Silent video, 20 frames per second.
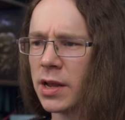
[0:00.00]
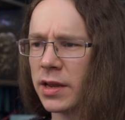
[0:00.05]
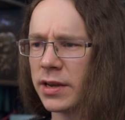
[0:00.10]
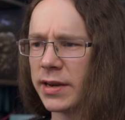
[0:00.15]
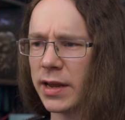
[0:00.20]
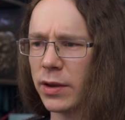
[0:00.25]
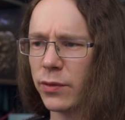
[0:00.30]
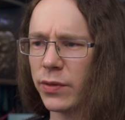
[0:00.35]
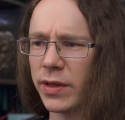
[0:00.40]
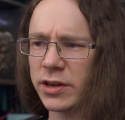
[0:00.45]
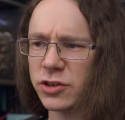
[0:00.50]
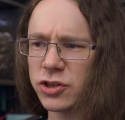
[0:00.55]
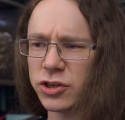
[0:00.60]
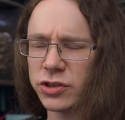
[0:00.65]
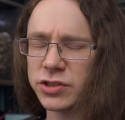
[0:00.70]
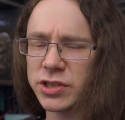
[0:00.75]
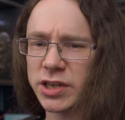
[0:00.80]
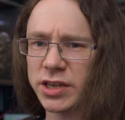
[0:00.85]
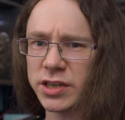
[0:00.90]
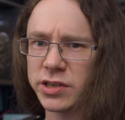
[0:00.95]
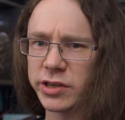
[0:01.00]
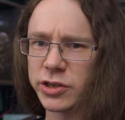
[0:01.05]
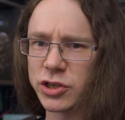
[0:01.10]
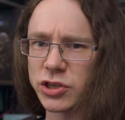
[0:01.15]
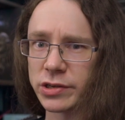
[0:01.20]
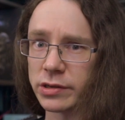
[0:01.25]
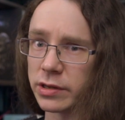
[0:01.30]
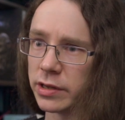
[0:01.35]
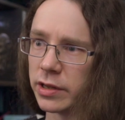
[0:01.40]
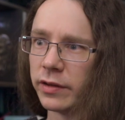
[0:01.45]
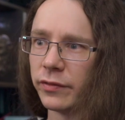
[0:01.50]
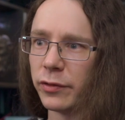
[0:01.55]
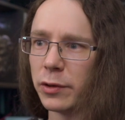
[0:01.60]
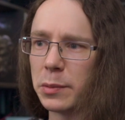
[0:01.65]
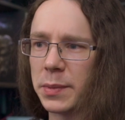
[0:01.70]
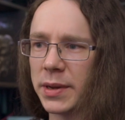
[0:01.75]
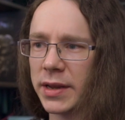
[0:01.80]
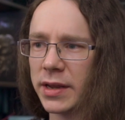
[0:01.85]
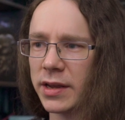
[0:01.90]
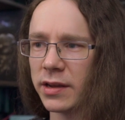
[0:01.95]
Now that chance to hit is even
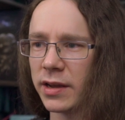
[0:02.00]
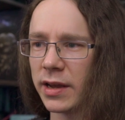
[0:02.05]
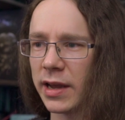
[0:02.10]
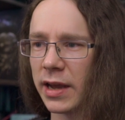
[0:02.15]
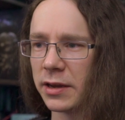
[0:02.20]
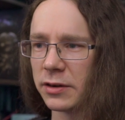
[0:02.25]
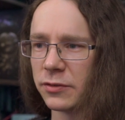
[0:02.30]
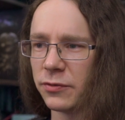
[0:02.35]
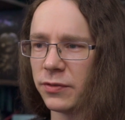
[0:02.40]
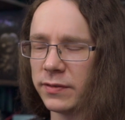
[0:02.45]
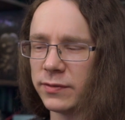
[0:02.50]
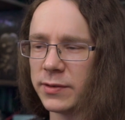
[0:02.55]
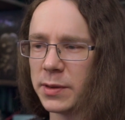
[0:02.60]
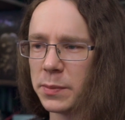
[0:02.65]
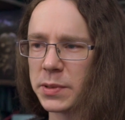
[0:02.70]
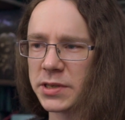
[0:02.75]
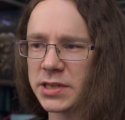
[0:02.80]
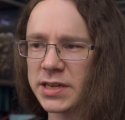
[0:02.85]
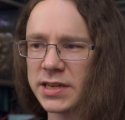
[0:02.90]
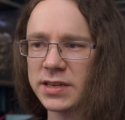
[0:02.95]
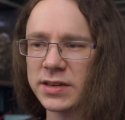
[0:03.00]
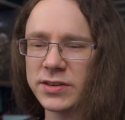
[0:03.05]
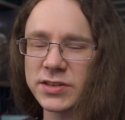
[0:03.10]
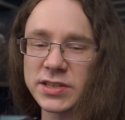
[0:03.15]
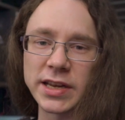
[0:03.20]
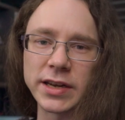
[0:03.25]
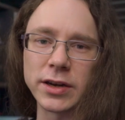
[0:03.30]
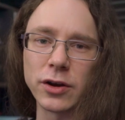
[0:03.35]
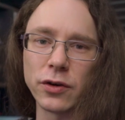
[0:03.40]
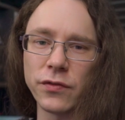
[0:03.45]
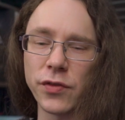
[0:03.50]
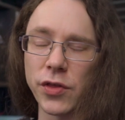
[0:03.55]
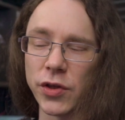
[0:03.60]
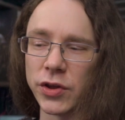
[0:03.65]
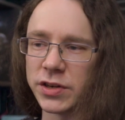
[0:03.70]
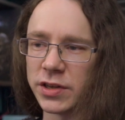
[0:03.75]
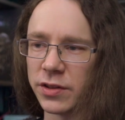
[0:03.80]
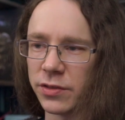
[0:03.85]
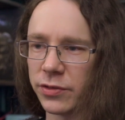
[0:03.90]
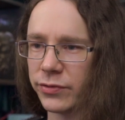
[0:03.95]
bigger, at 50% instead of
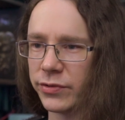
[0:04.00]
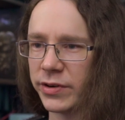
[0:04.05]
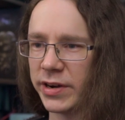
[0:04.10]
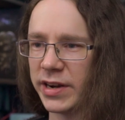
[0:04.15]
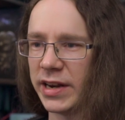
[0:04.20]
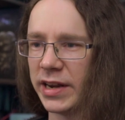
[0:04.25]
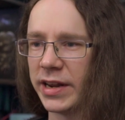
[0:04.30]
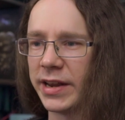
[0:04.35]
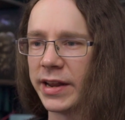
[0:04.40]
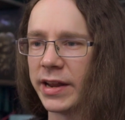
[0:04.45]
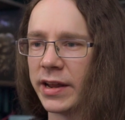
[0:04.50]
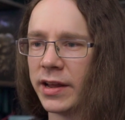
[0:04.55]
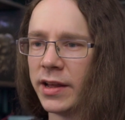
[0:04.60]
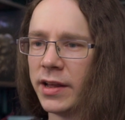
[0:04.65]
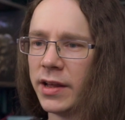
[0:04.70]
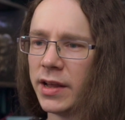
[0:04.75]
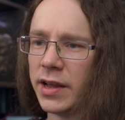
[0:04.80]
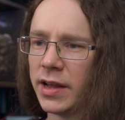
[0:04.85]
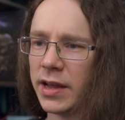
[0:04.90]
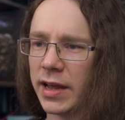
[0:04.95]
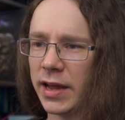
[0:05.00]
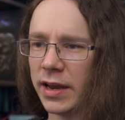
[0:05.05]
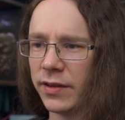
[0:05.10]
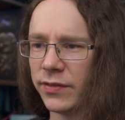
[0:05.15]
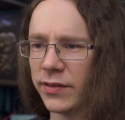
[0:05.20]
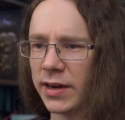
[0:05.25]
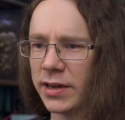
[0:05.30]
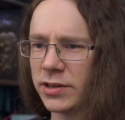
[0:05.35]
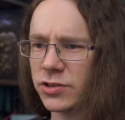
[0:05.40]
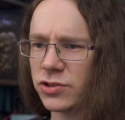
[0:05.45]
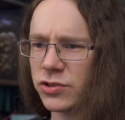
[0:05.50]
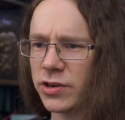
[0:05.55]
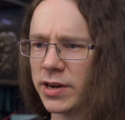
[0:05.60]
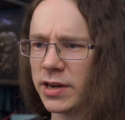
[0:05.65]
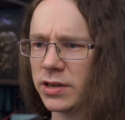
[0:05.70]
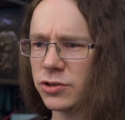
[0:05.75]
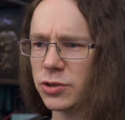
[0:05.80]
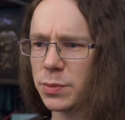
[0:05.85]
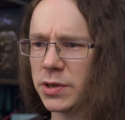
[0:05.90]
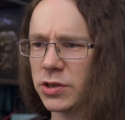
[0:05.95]
33%. And the legendary
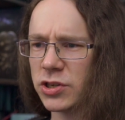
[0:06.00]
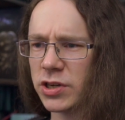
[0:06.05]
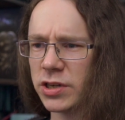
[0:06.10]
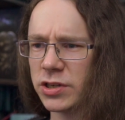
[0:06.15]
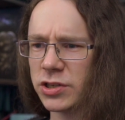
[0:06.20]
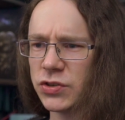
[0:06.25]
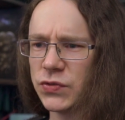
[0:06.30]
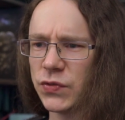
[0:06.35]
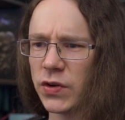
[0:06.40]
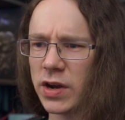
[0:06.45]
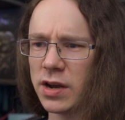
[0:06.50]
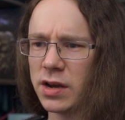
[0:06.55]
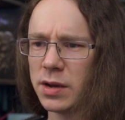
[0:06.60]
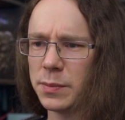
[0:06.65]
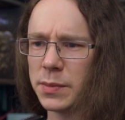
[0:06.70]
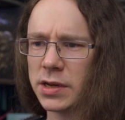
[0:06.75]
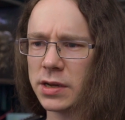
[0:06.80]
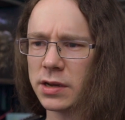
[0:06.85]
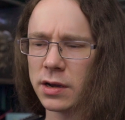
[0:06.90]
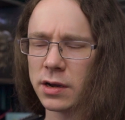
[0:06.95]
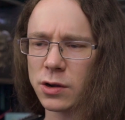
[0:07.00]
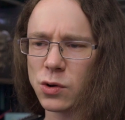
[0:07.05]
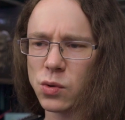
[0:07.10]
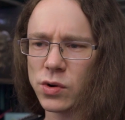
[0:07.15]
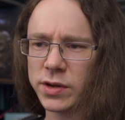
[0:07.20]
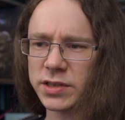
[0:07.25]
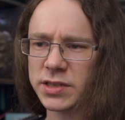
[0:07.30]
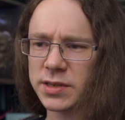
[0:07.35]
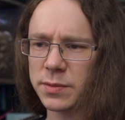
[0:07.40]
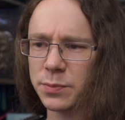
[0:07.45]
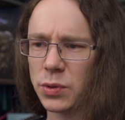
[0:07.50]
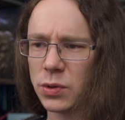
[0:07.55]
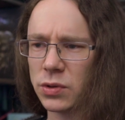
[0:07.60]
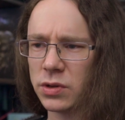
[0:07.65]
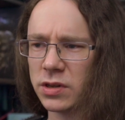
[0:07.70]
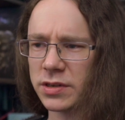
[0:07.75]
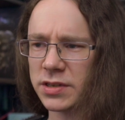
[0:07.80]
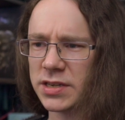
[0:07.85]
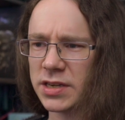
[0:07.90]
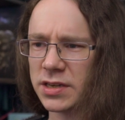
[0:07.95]
attribute changes for armor are quite
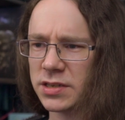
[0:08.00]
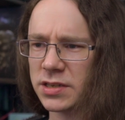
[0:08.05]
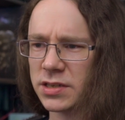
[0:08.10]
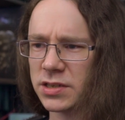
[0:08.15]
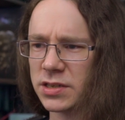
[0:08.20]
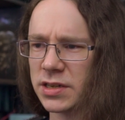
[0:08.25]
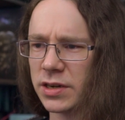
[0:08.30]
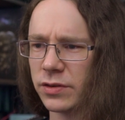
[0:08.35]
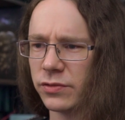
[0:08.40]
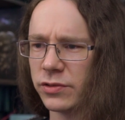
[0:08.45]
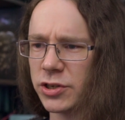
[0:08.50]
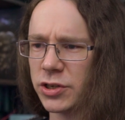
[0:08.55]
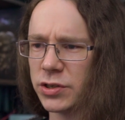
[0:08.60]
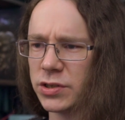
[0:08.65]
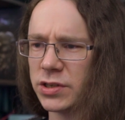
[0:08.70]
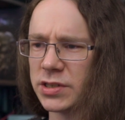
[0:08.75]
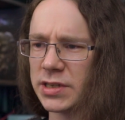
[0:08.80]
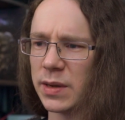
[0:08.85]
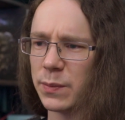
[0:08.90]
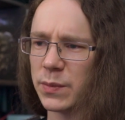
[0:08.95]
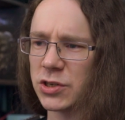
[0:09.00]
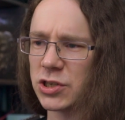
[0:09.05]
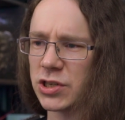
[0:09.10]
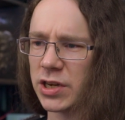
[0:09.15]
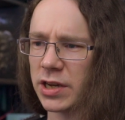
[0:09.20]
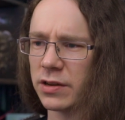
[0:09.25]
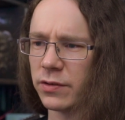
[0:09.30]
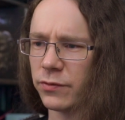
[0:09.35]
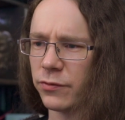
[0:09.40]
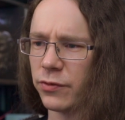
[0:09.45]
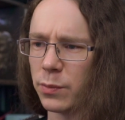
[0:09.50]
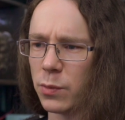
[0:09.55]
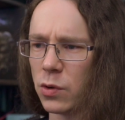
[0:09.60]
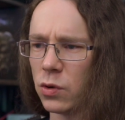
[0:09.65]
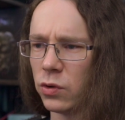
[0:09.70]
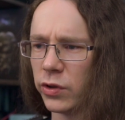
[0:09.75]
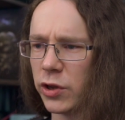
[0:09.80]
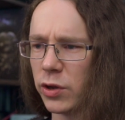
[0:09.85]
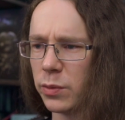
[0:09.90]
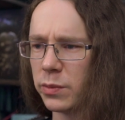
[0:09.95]
simple. Assassins now reduces damage taken from
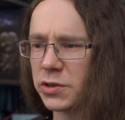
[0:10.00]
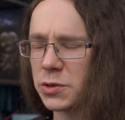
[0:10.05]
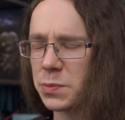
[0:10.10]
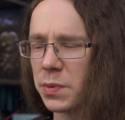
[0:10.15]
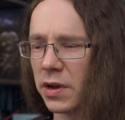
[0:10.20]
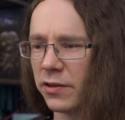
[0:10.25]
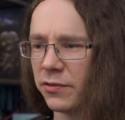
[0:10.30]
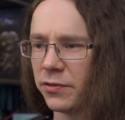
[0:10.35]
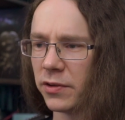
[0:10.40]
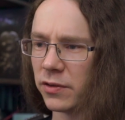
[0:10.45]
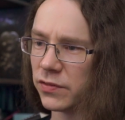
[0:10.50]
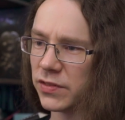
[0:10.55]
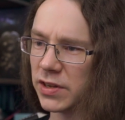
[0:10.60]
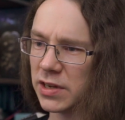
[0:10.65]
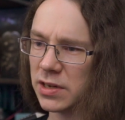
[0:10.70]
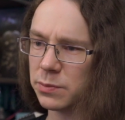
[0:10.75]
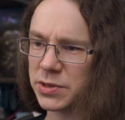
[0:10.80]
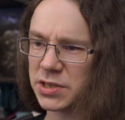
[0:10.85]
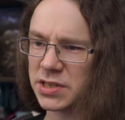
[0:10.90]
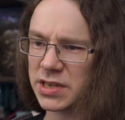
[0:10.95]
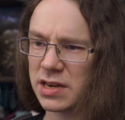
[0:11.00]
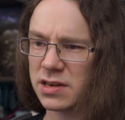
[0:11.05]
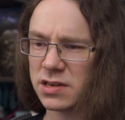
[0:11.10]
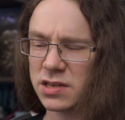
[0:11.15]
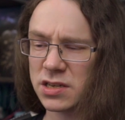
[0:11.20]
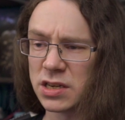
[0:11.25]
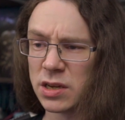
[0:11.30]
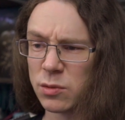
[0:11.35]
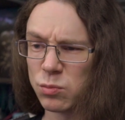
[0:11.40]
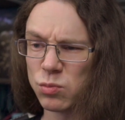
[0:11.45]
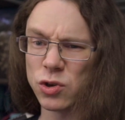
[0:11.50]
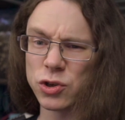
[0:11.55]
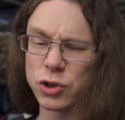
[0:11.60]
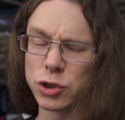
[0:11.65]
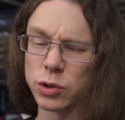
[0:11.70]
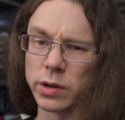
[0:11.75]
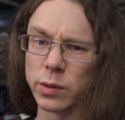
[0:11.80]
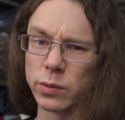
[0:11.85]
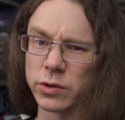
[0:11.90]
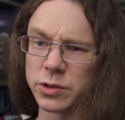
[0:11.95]
all humans by 15%. Not sure
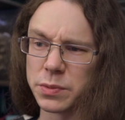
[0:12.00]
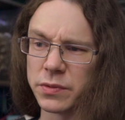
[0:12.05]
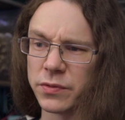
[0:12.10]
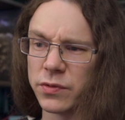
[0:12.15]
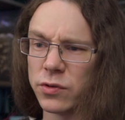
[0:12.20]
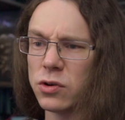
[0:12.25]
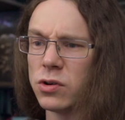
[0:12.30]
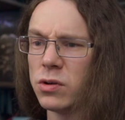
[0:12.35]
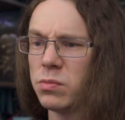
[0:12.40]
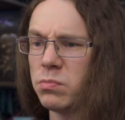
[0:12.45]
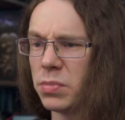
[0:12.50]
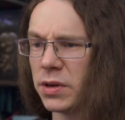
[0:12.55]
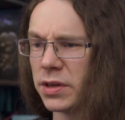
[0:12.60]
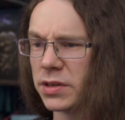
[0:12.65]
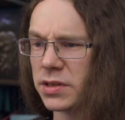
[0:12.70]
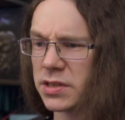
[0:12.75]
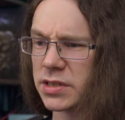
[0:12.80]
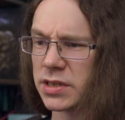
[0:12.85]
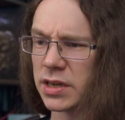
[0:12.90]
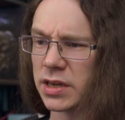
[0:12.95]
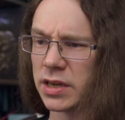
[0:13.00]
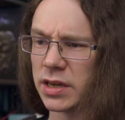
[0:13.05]
what it was before, but